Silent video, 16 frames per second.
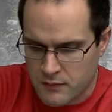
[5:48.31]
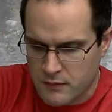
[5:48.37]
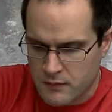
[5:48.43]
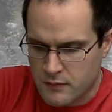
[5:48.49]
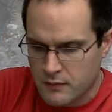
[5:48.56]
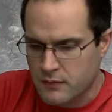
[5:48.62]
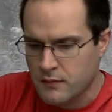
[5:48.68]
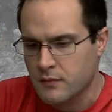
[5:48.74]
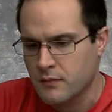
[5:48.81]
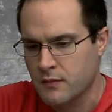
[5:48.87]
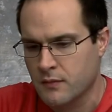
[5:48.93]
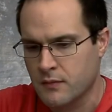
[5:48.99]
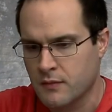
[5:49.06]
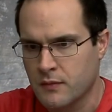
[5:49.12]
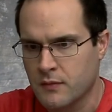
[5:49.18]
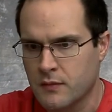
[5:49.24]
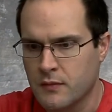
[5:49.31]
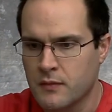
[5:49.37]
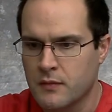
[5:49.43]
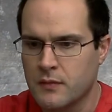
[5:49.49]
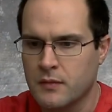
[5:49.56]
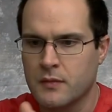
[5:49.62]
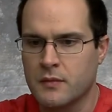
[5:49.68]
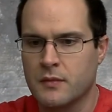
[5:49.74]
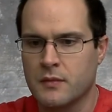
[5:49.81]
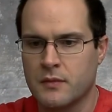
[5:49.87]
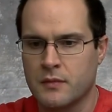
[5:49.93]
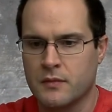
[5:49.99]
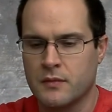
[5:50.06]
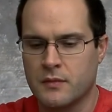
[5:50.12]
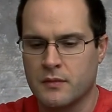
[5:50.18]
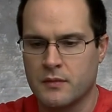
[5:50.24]

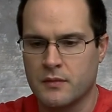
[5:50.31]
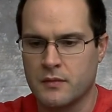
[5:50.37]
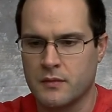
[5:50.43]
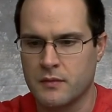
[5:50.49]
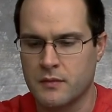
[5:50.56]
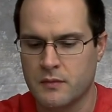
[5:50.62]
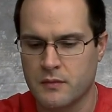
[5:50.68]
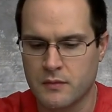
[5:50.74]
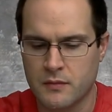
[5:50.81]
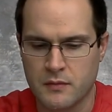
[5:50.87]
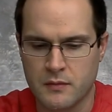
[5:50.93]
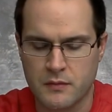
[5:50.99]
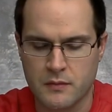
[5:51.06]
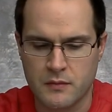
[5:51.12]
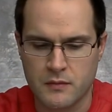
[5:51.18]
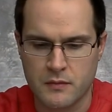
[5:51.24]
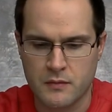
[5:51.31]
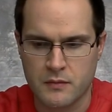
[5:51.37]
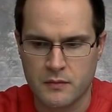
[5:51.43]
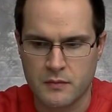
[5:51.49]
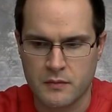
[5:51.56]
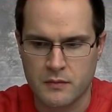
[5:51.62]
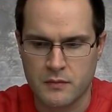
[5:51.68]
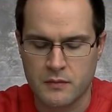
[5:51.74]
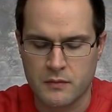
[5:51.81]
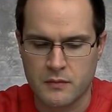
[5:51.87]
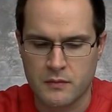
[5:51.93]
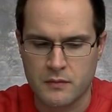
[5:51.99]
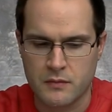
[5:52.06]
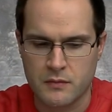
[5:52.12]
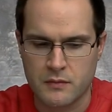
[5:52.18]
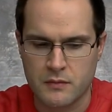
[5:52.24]

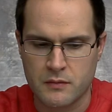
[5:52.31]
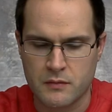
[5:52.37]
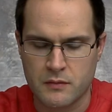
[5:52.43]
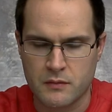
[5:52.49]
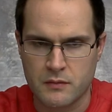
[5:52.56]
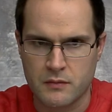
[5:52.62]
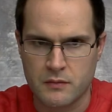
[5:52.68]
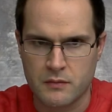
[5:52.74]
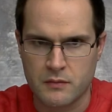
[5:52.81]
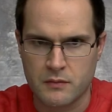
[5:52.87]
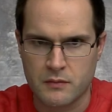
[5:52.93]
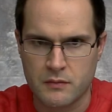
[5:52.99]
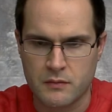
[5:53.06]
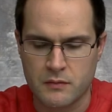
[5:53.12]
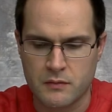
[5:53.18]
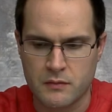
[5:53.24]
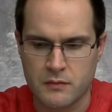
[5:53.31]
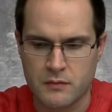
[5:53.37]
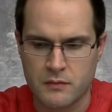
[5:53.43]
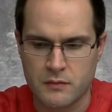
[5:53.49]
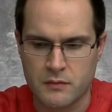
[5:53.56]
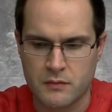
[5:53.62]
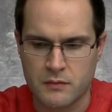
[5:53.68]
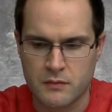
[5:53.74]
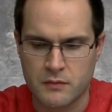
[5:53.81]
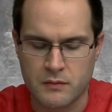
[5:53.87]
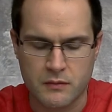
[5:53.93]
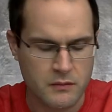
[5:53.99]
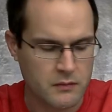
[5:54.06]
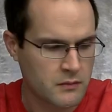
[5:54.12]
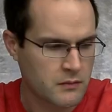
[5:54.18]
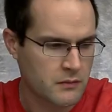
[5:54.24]

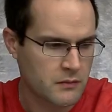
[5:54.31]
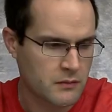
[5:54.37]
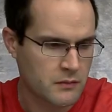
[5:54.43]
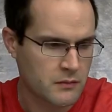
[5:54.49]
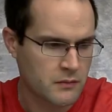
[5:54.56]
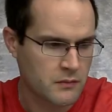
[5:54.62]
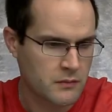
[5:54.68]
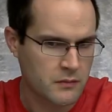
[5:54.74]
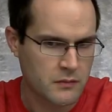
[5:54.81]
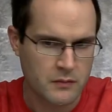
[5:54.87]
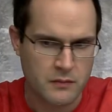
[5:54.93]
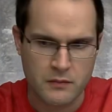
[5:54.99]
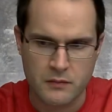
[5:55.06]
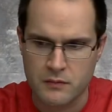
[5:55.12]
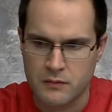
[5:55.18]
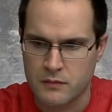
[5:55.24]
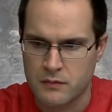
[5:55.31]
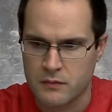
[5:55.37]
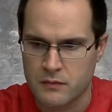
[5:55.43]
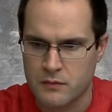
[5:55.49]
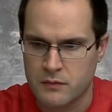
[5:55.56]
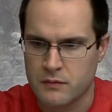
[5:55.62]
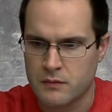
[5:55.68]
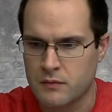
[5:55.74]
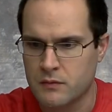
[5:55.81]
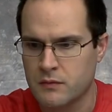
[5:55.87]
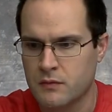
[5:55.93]
No one is speaking in this clip.